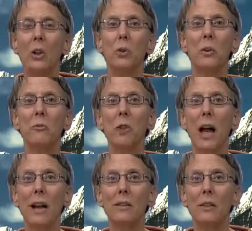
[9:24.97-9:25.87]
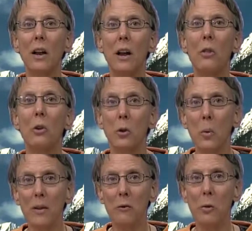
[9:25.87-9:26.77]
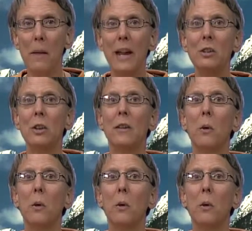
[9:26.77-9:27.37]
to reflect the new information